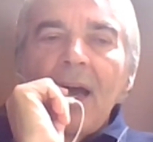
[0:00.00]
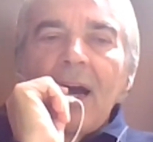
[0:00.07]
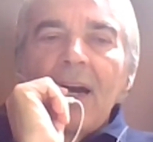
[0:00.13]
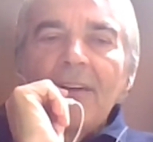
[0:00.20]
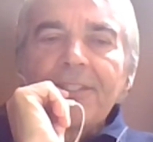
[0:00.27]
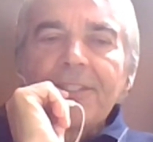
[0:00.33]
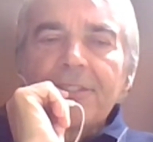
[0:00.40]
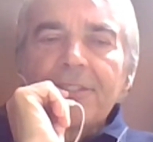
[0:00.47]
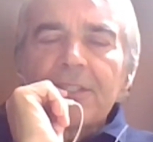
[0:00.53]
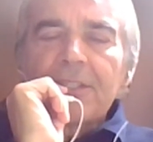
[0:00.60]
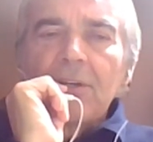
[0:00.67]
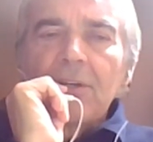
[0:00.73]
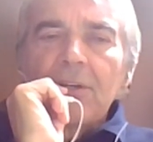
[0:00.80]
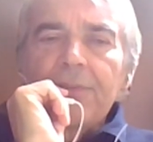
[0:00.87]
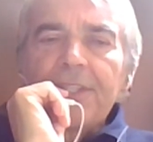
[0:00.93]
After the
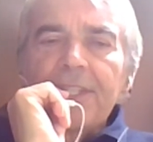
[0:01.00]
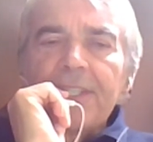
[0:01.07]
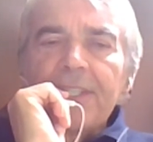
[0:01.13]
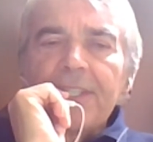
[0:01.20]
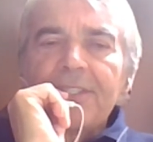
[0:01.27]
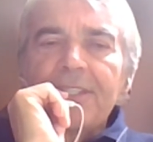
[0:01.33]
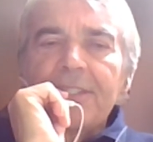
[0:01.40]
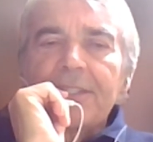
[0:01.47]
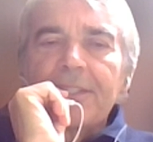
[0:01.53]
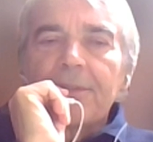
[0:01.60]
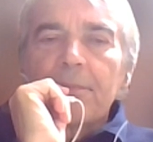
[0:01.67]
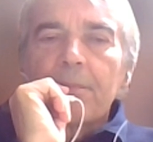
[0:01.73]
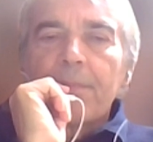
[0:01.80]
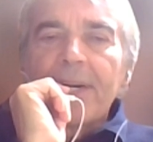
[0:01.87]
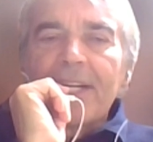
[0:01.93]

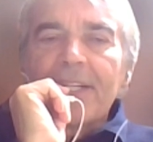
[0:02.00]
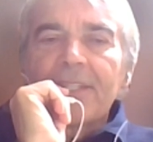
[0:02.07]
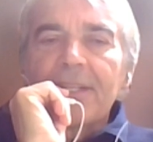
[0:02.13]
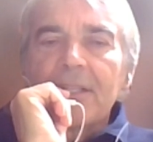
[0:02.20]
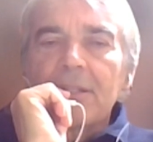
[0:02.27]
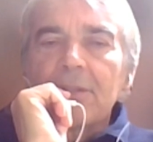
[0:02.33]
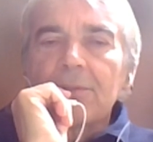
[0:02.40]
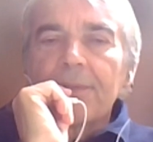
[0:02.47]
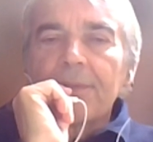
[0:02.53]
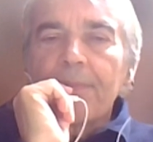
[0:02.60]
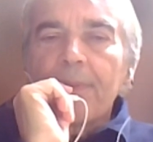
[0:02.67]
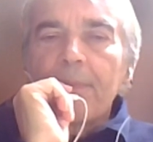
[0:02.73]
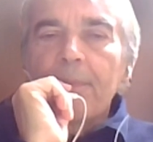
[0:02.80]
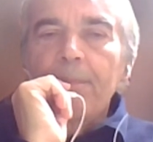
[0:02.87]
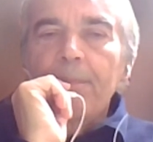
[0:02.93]
COVID-19 breakdown,
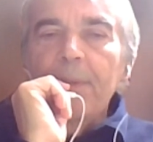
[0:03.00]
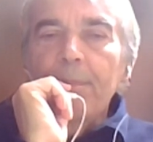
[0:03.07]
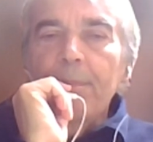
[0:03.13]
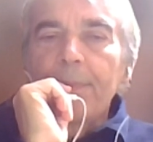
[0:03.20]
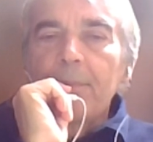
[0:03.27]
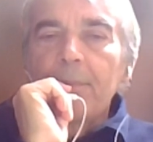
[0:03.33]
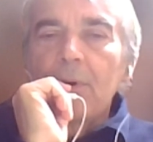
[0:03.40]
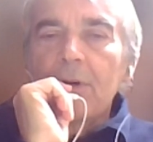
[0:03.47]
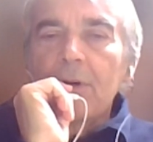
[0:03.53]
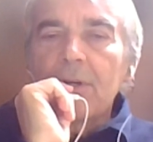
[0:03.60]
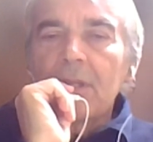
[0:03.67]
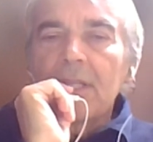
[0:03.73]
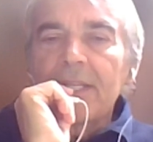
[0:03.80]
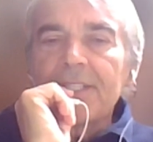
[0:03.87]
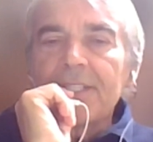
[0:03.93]
people more
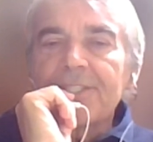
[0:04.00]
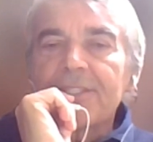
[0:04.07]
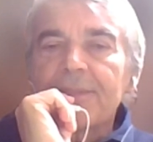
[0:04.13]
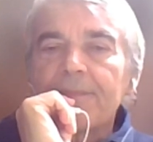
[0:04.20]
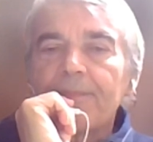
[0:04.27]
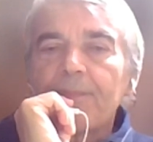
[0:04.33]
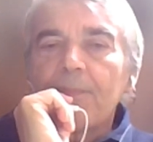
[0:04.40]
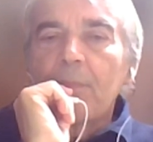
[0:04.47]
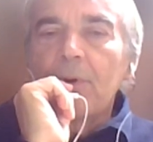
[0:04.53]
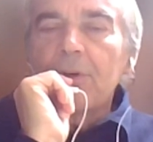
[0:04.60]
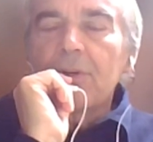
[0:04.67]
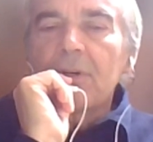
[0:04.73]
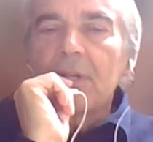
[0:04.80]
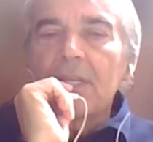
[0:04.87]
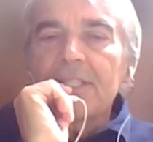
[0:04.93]
or less
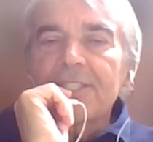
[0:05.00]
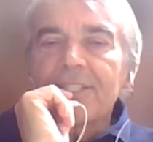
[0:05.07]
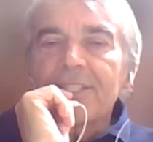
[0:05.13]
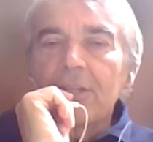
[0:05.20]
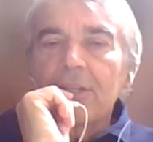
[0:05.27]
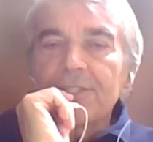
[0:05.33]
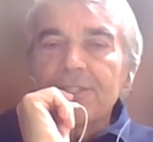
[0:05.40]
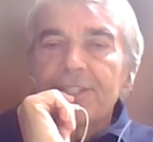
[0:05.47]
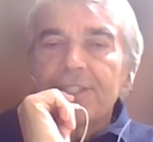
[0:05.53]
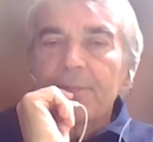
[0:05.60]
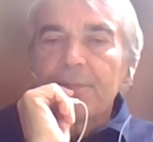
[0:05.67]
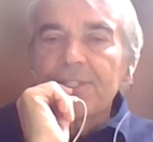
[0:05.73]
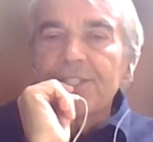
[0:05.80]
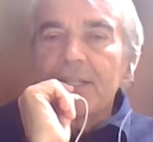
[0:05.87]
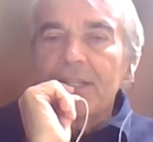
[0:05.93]
lost
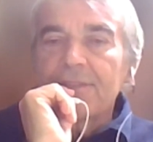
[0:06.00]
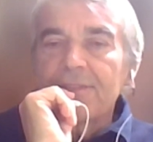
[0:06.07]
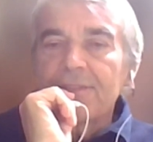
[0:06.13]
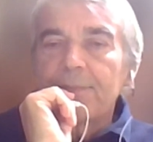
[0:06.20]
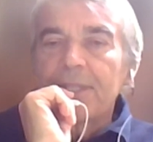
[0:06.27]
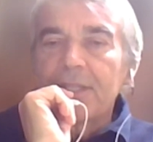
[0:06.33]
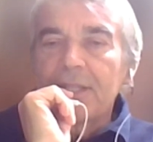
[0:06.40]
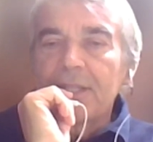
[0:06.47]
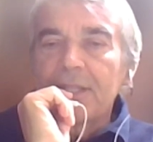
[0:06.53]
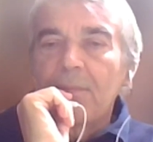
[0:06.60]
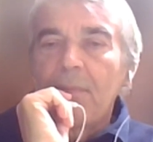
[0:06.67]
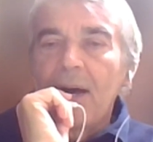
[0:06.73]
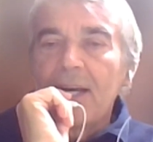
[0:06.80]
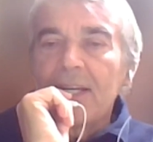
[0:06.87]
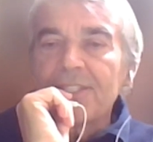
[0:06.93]
themselves behind
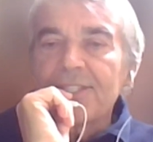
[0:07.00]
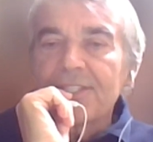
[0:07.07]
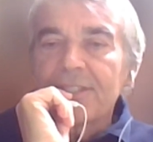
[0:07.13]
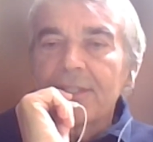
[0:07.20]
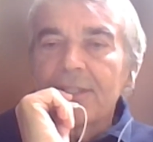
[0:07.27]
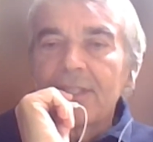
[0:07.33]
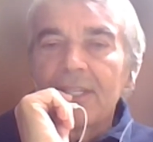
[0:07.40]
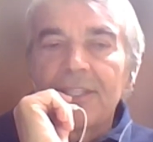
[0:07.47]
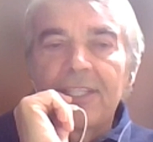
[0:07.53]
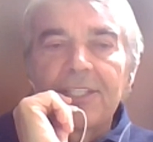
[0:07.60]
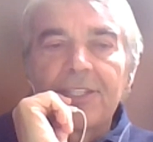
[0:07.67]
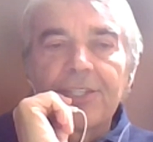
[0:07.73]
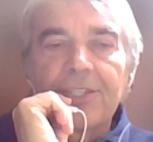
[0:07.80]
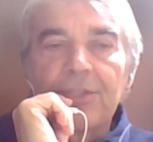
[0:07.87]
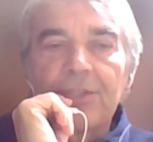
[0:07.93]
masks that
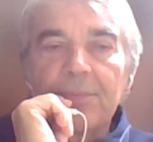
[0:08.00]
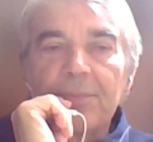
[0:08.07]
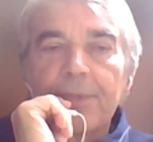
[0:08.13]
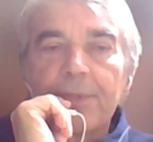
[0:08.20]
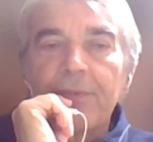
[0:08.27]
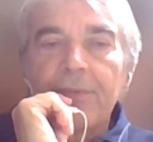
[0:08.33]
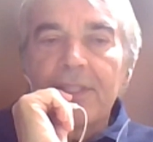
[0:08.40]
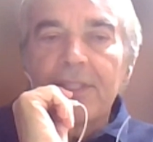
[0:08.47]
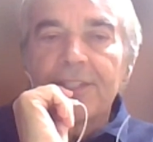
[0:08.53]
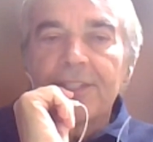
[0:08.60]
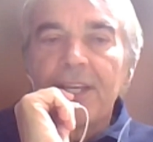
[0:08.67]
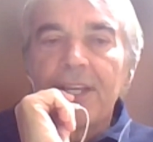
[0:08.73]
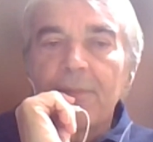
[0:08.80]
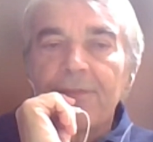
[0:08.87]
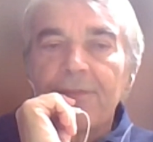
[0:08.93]
did not prevent
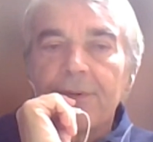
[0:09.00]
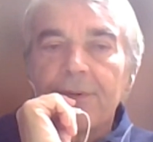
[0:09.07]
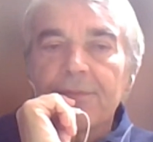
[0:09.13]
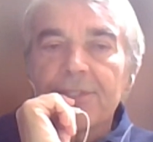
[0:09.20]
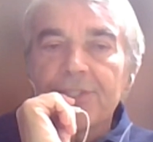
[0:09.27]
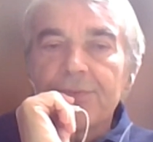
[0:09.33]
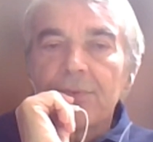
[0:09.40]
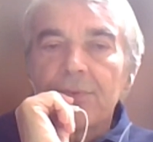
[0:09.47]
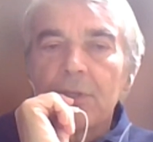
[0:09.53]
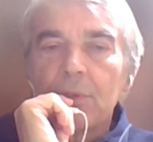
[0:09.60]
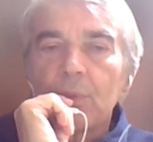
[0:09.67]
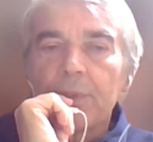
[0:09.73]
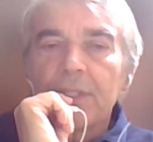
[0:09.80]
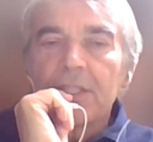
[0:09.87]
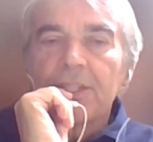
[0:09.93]
them from
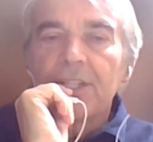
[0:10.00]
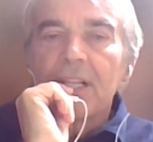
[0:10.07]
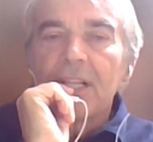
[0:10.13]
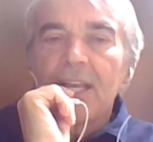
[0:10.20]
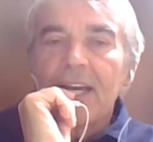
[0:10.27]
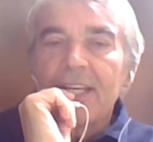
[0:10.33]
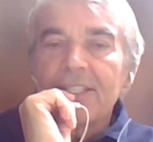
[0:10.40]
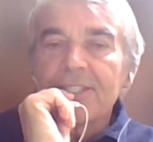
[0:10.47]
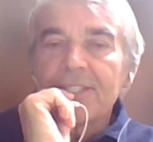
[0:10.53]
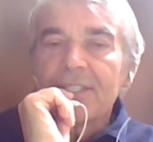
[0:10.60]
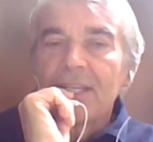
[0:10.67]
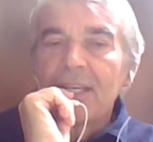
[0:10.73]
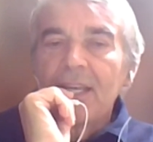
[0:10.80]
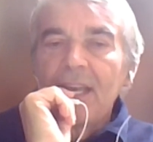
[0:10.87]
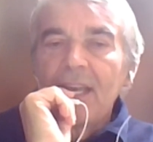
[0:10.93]
swallowing the lies
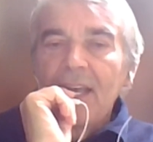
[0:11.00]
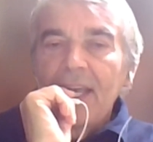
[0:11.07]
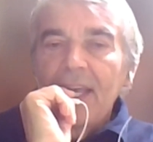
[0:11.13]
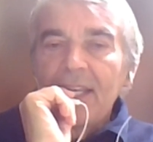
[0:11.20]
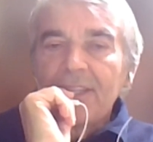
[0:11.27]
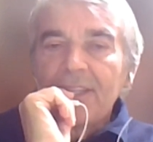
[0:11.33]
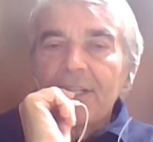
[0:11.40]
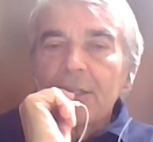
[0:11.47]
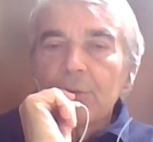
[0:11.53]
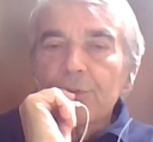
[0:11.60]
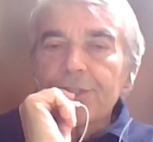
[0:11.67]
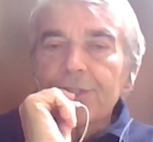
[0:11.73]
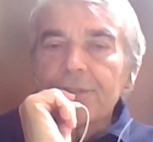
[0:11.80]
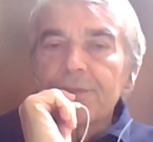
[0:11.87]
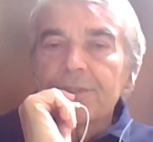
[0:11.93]
and
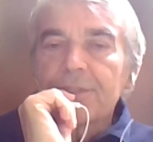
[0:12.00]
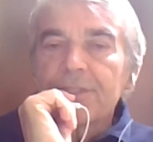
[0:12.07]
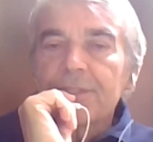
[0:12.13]
delusion